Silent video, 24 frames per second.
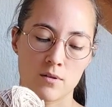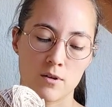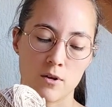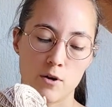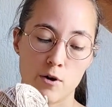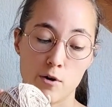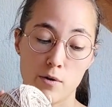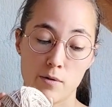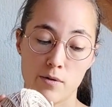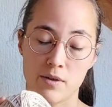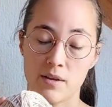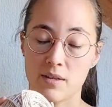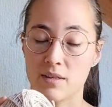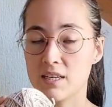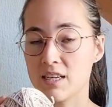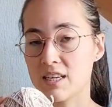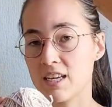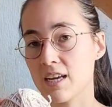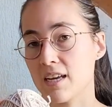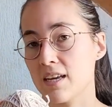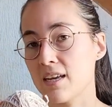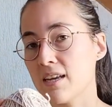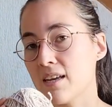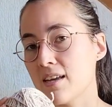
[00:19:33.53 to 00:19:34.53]
Earthy
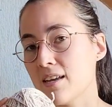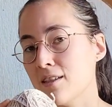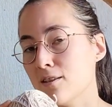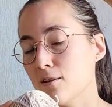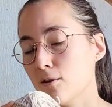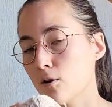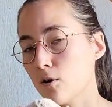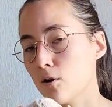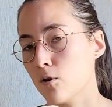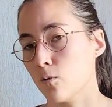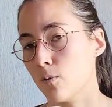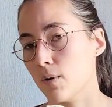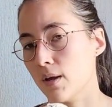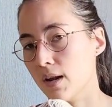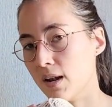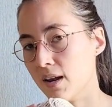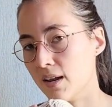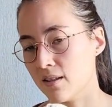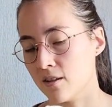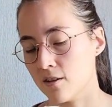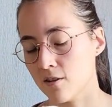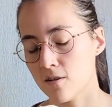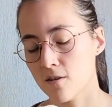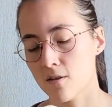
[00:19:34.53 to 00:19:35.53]
Decay in the colorway
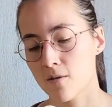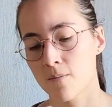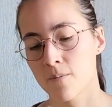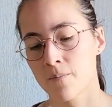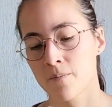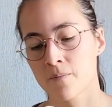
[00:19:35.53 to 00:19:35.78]
Linen,